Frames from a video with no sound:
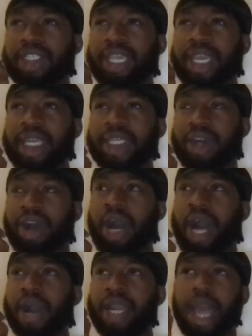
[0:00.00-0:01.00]
singing his heart
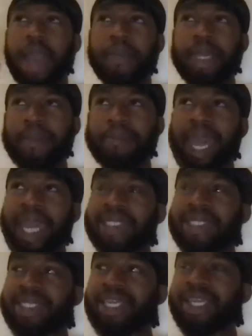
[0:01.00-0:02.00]
out. Like I'm in the back
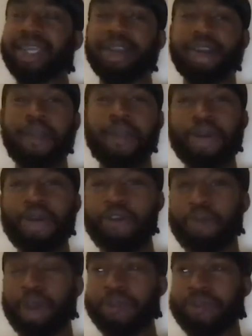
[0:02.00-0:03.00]
seat coming home
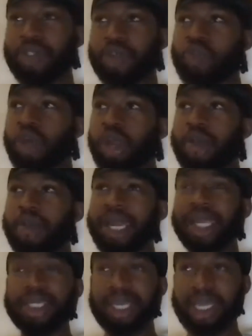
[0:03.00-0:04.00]
from after school club,
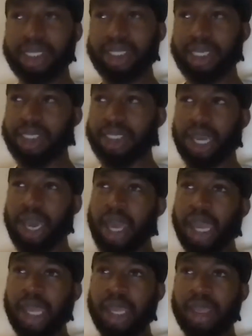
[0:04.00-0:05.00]
listening to this
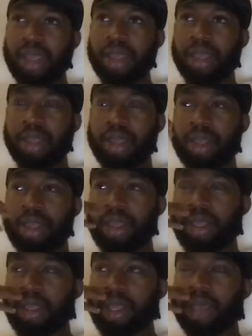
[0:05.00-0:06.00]
guy,
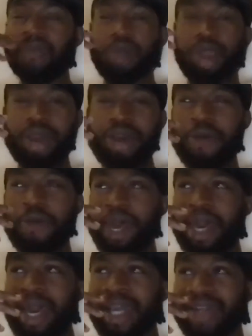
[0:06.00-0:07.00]
like real
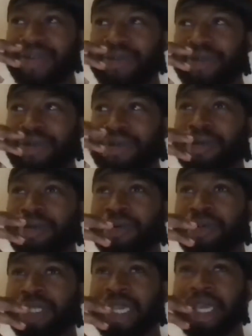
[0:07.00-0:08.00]
bad
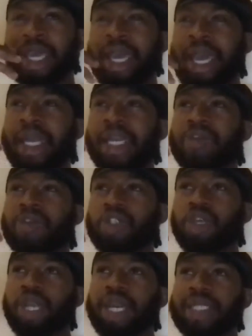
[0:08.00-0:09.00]
news. And it was
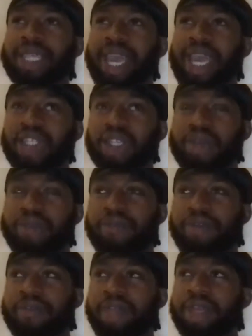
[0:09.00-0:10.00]
so like textured and
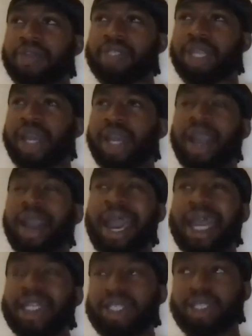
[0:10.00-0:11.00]
vivid. It was like I
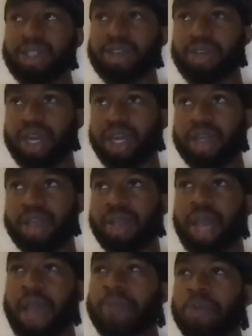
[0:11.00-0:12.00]
had to do that.
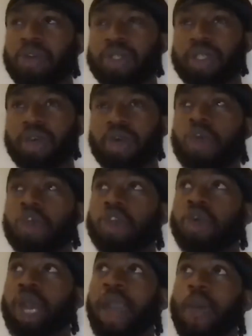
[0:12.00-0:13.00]
I'm not
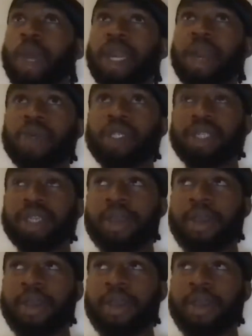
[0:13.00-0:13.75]
also like when I was